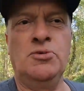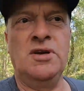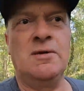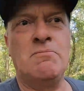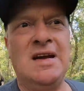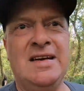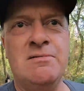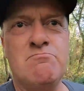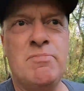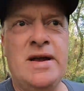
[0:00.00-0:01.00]
be in a
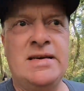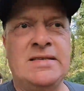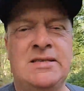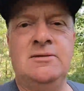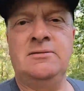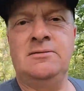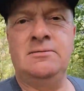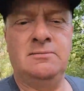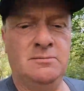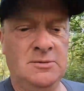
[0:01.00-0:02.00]
million bits.
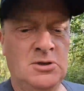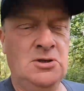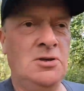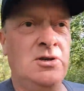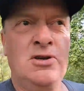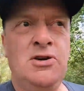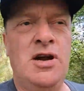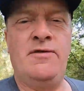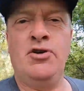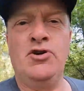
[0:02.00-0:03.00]

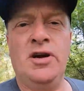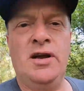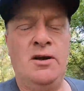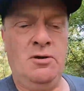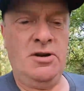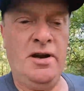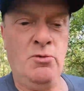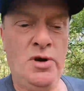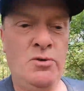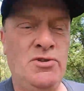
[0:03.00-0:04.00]
Never going to get
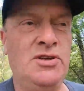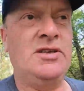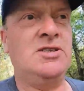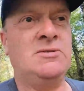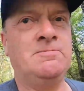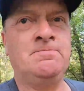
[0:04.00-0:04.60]
away with this.